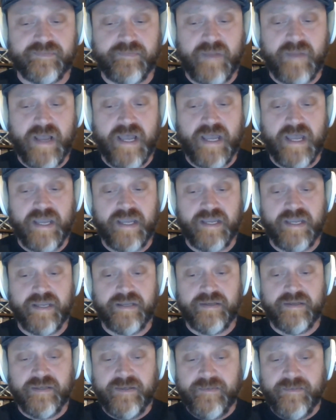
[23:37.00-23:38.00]
my
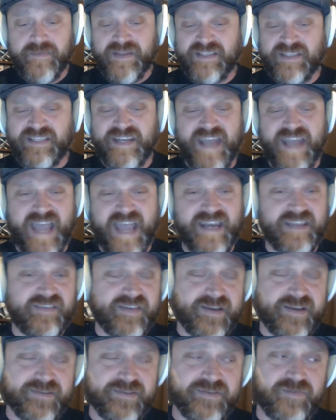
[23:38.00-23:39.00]
it's ninety
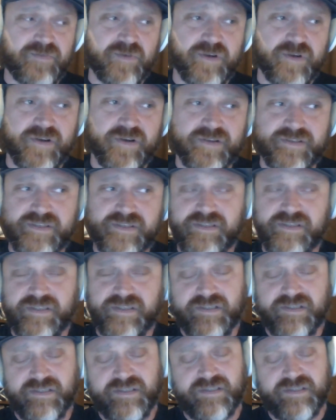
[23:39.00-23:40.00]
thousand words.
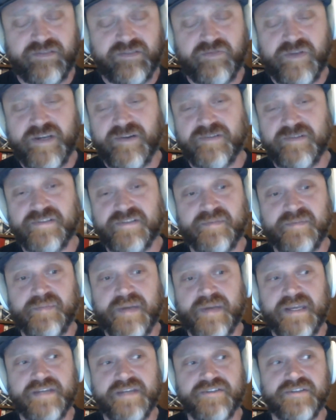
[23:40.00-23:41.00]
It's three hundred some
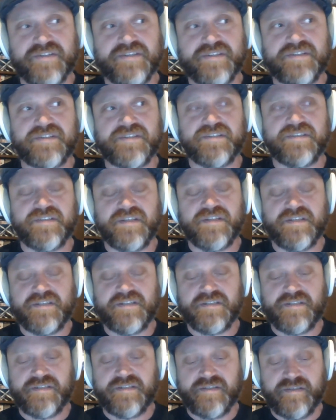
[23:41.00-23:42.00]
pages.
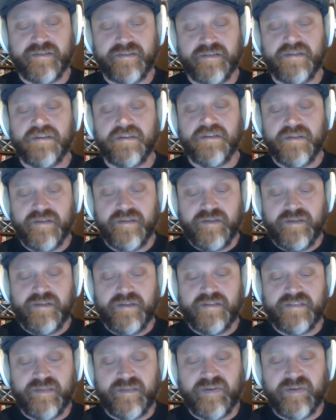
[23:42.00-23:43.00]
It's
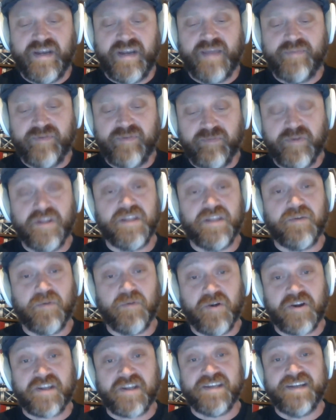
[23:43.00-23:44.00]
something I've been really
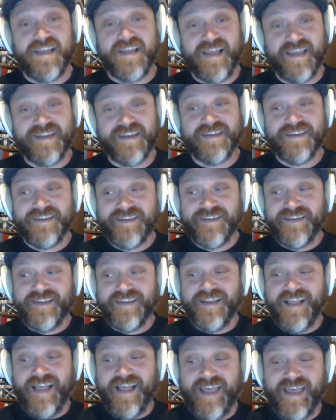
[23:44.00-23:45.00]
working on,
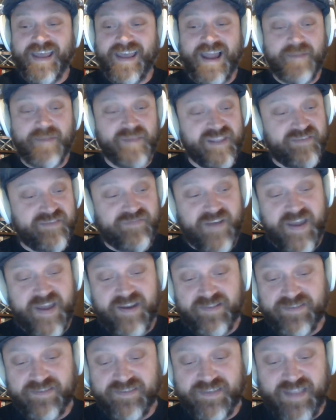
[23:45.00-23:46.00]
and I'm in the
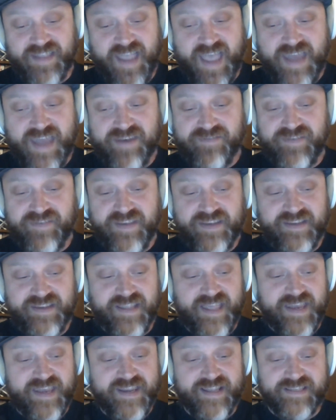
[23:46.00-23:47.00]
final end of it.
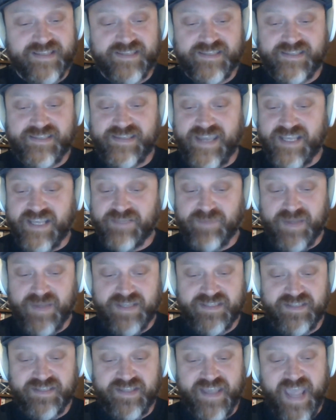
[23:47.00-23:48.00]
And it takes
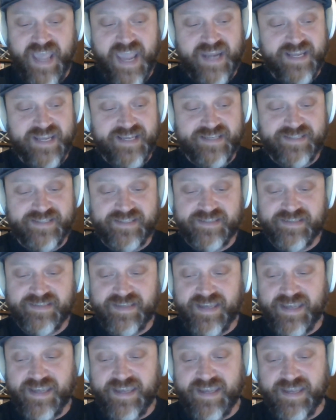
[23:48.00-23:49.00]
place in the eighties,
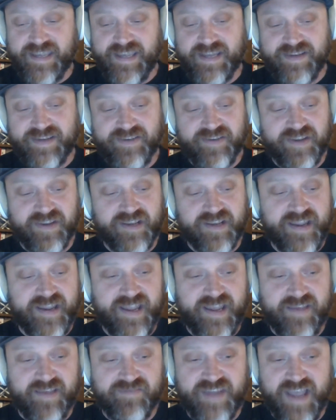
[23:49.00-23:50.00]
and you're gonna
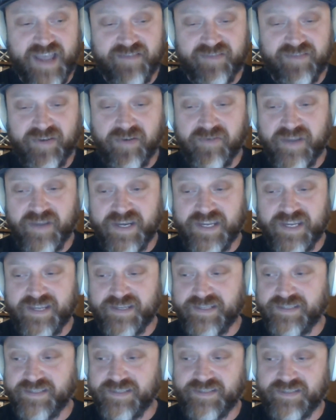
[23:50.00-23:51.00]
have Navajo
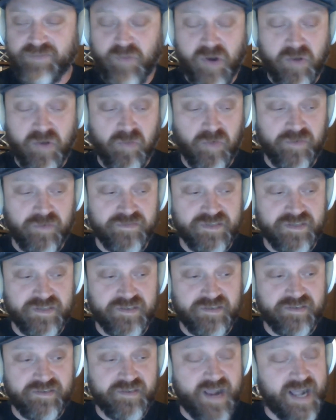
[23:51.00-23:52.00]
Indians, werewolves,
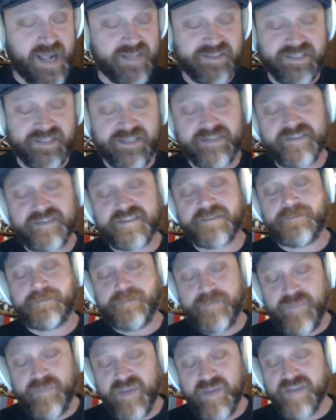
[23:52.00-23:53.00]
and Nazis.
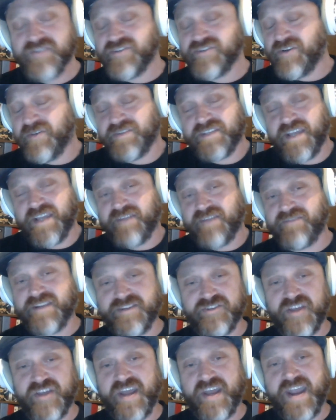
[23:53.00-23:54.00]
So it's every
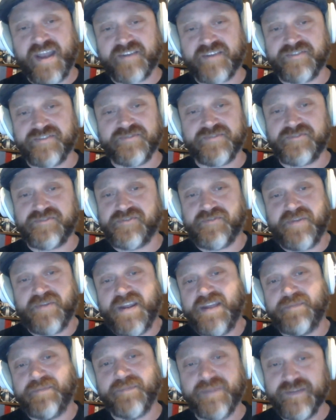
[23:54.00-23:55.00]
Gen Xer's
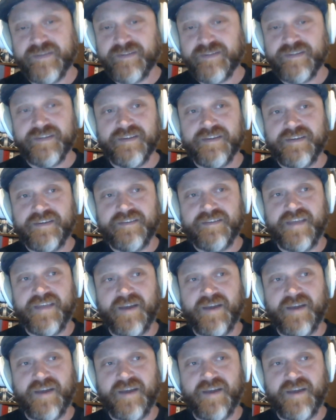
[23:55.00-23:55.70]
dream something